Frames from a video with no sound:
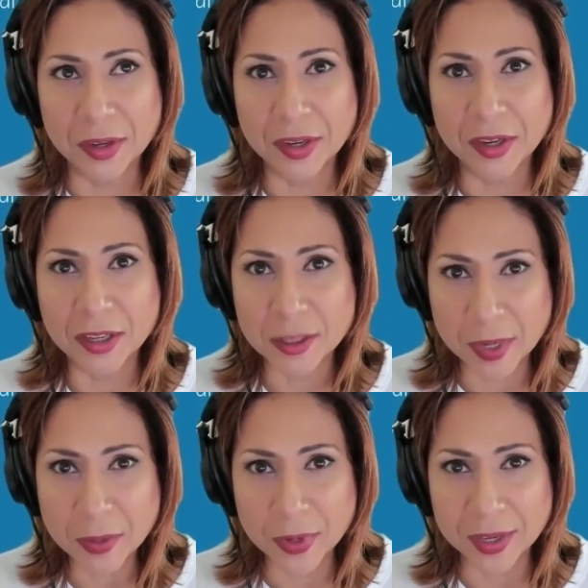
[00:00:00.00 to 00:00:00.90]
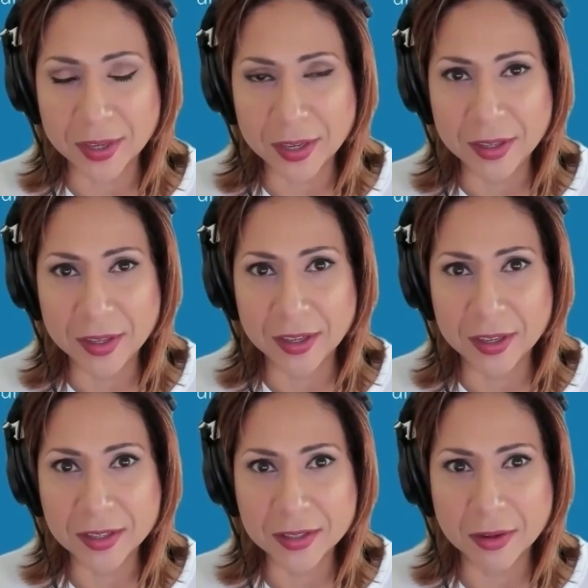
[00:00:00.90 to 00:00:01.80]
it's my wedding, and
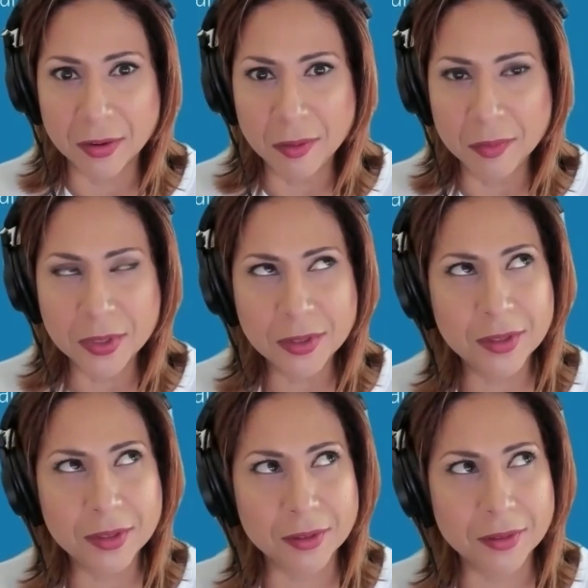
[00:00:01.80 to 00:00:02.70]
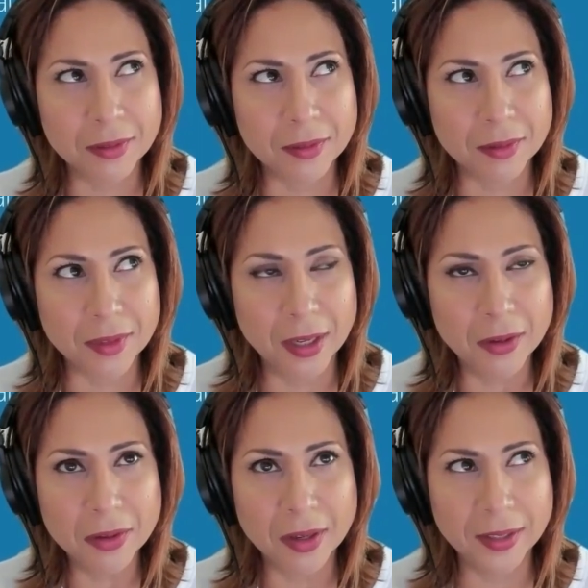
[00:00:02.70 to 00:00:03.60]
it's almost
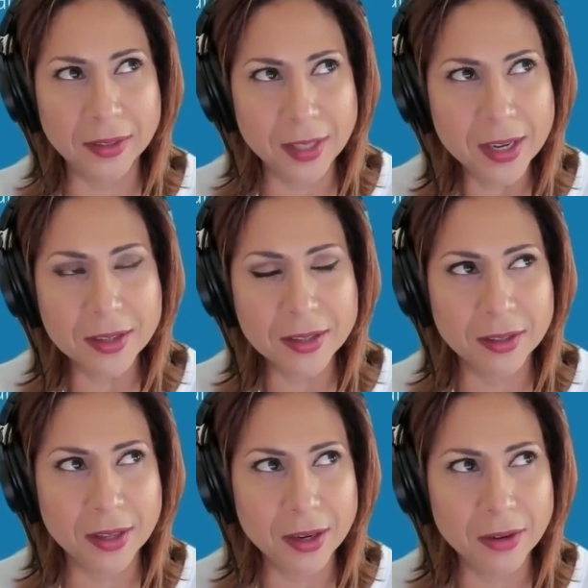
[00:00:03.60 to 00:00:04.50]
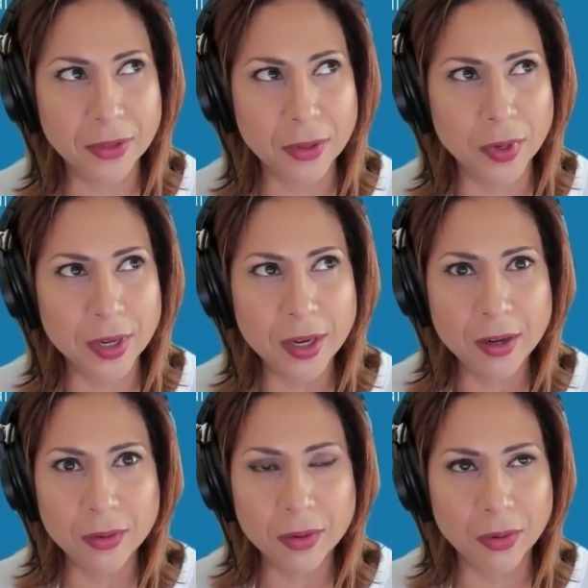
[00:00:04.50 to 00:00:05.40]
I think it's the day of the wedding
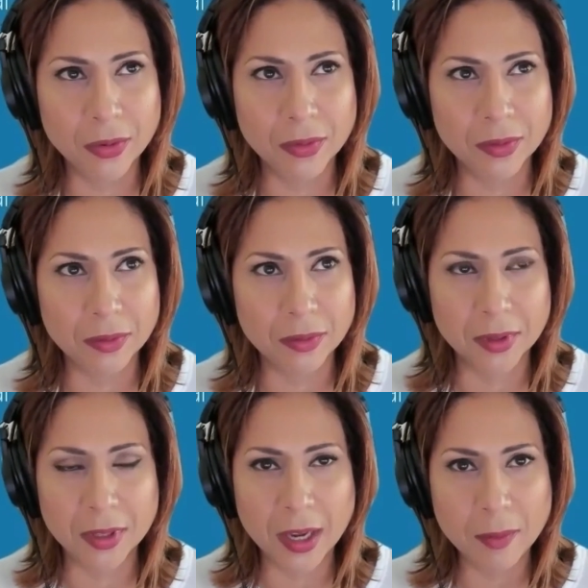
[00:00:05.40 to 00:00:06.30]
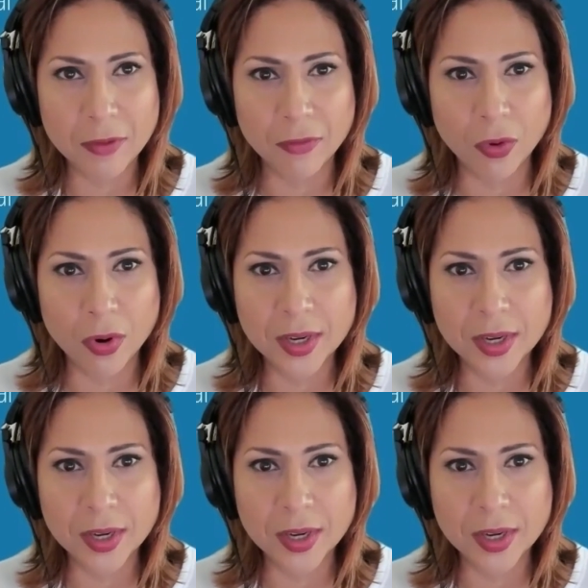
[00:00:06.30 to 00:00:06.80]
or day before.